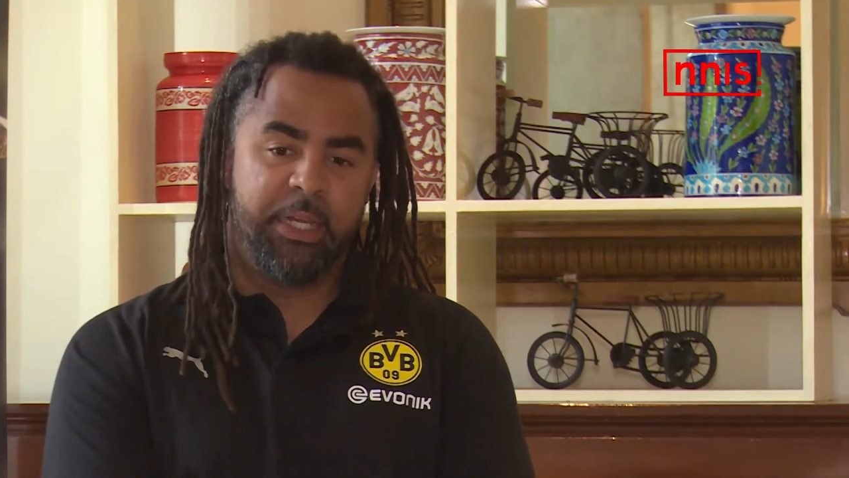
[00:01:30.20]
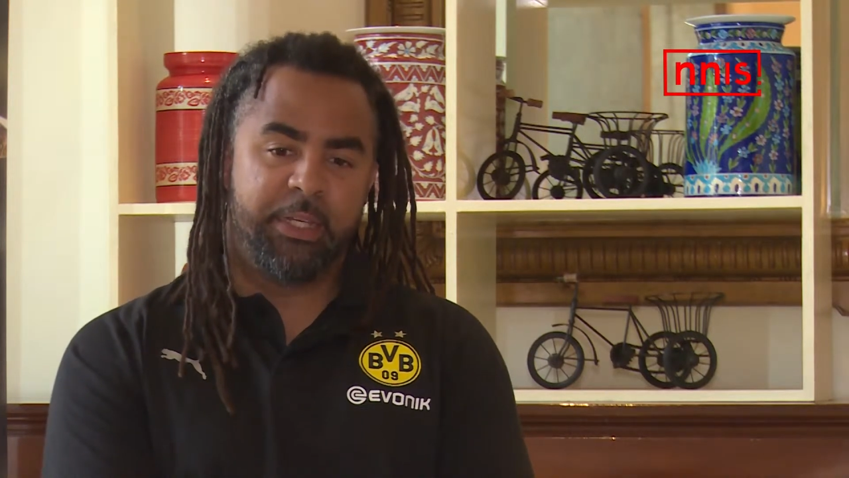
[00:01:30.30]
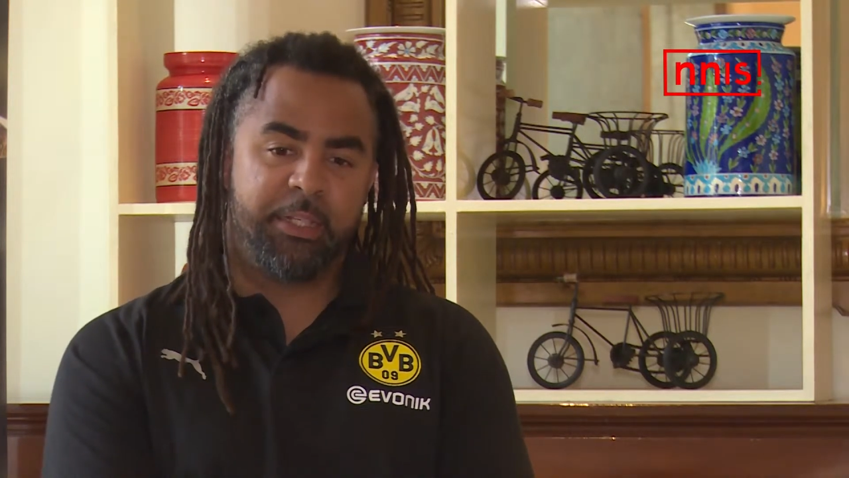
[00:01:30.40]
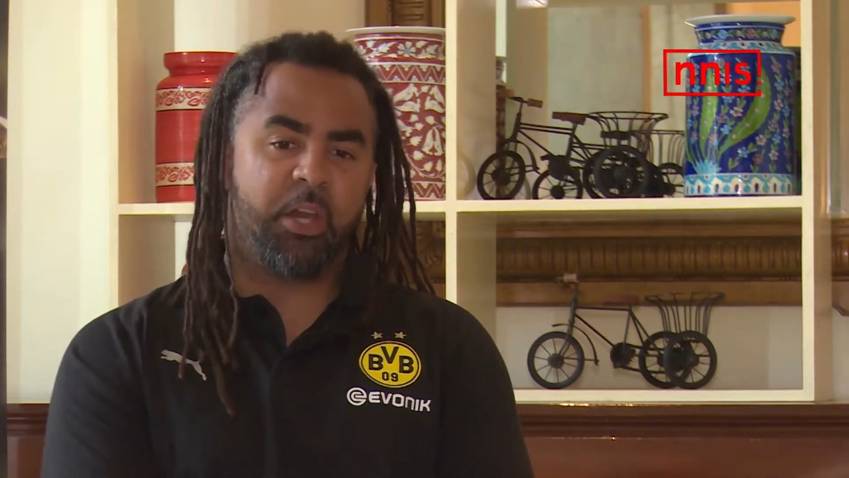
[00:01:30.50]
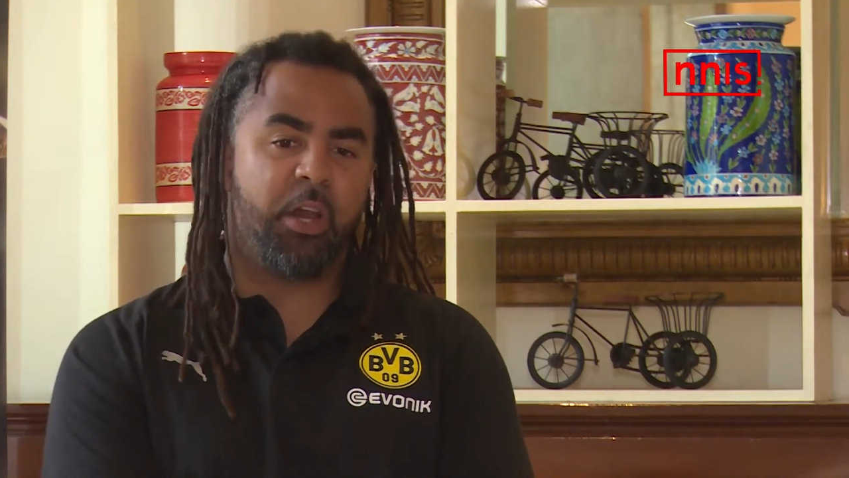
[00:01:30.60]
And
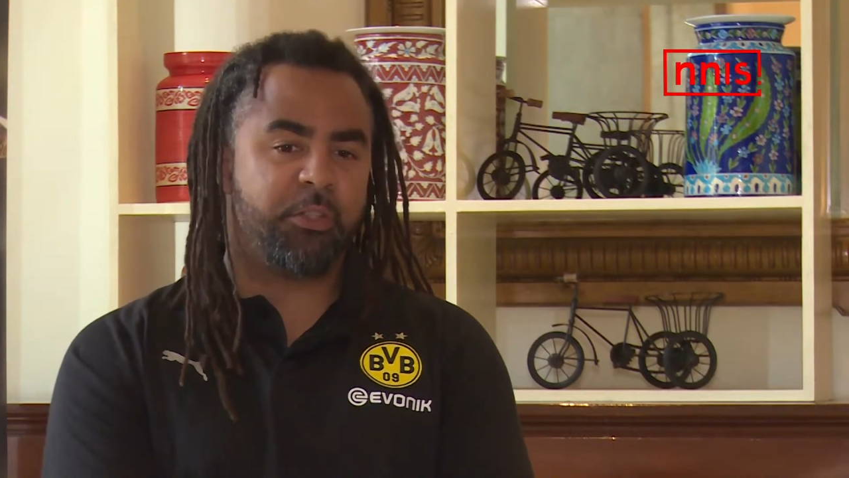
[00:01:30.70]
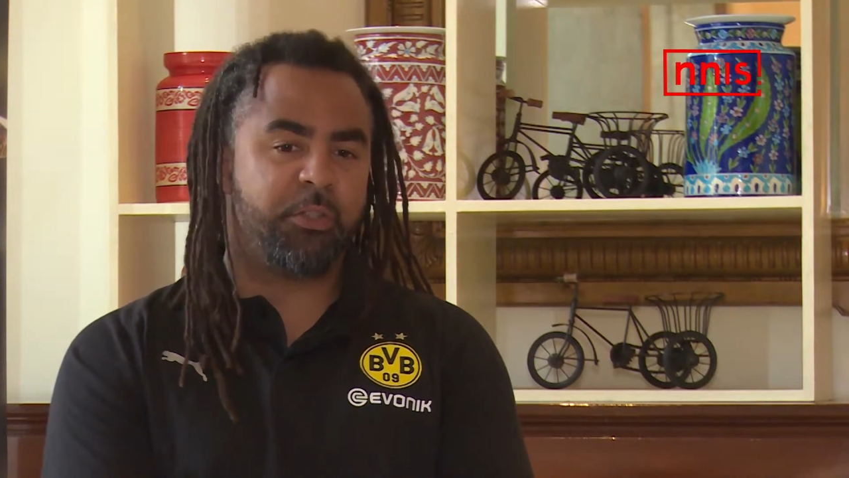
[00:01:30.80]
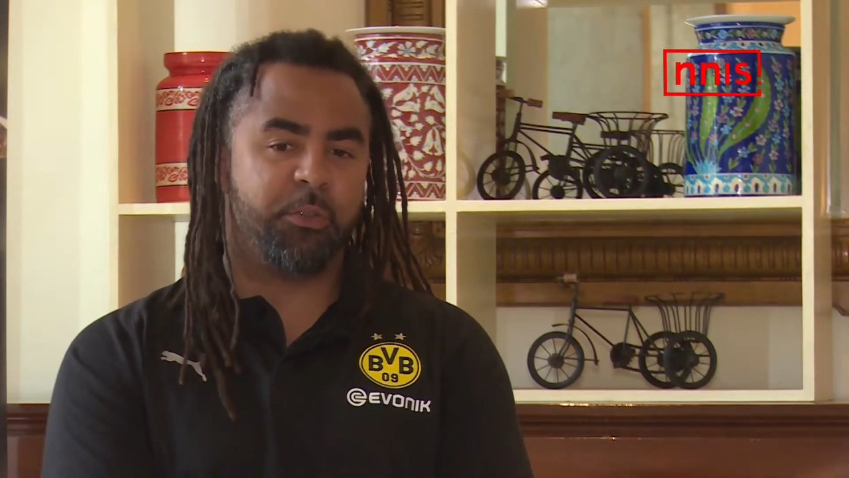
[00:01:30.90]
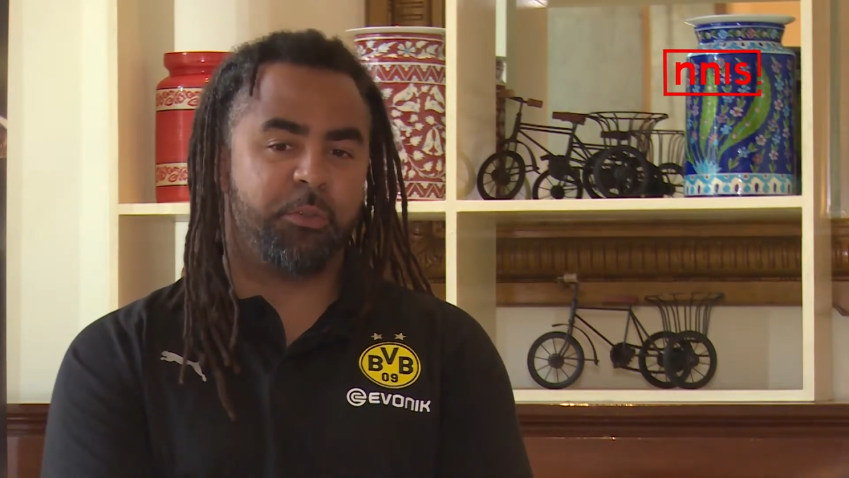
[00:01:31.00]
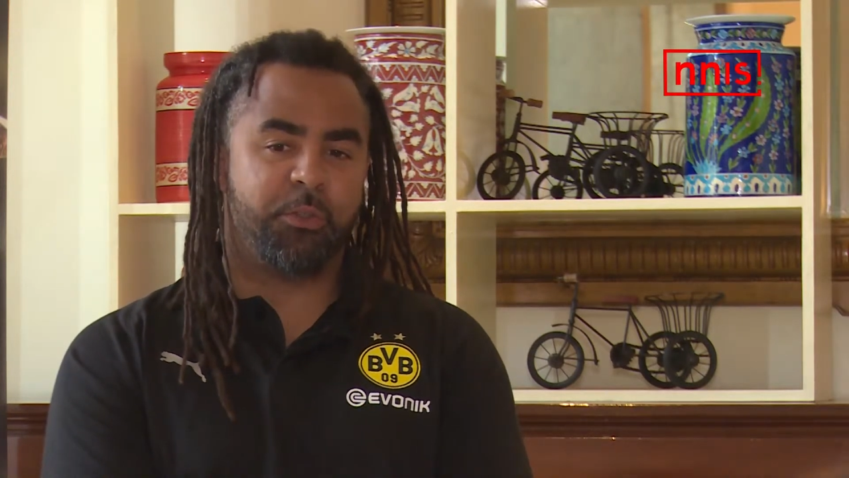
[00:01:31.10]
it's hard
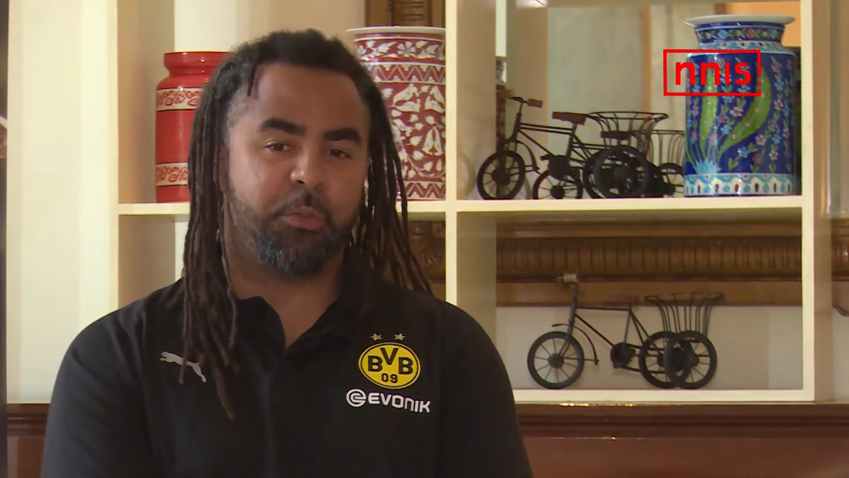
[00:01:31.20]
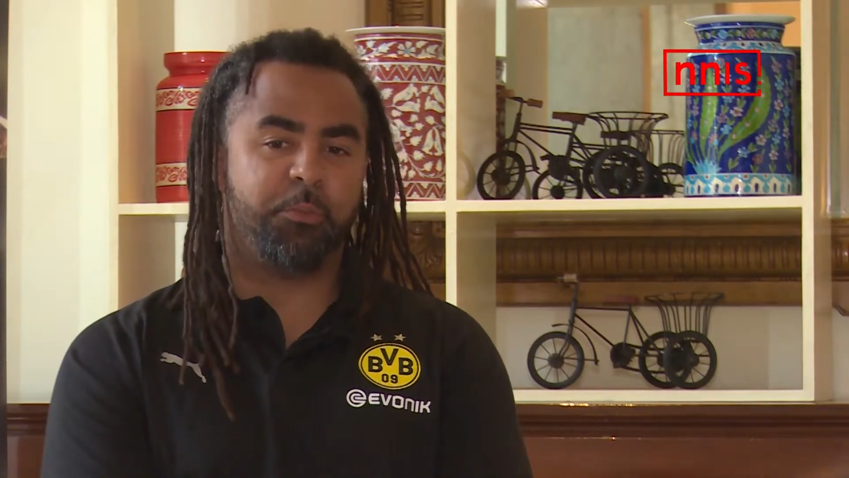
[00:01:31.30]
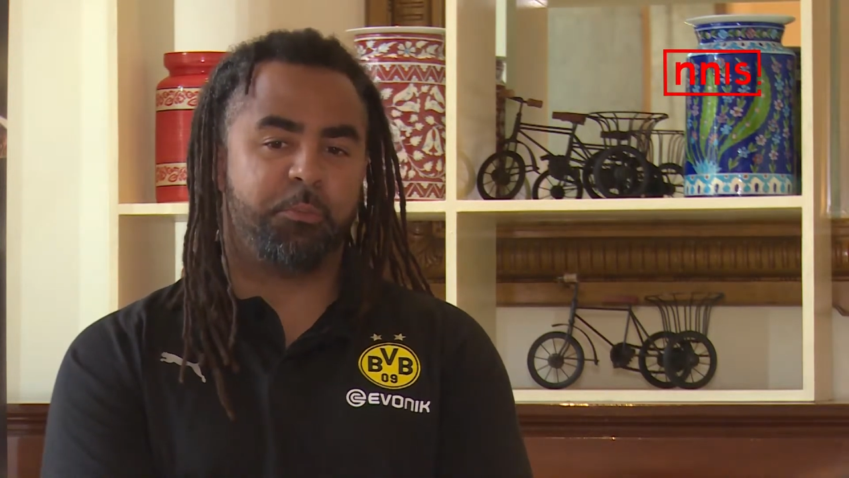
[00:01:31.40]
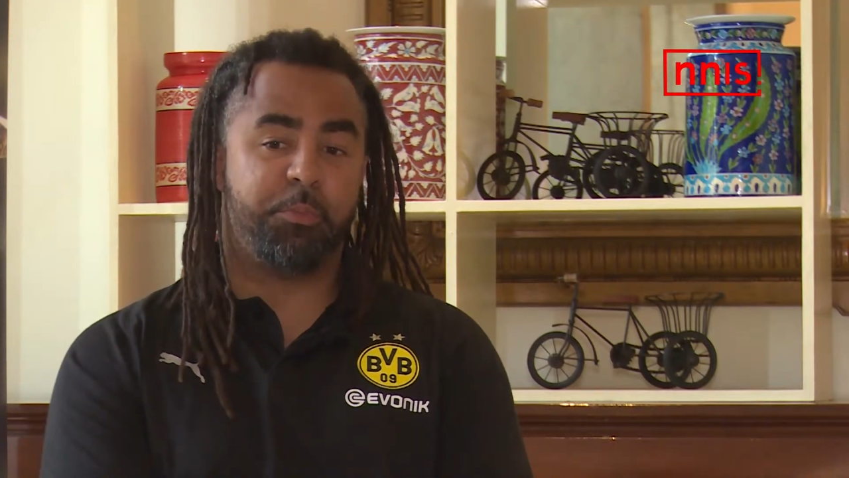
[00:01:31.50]
to, to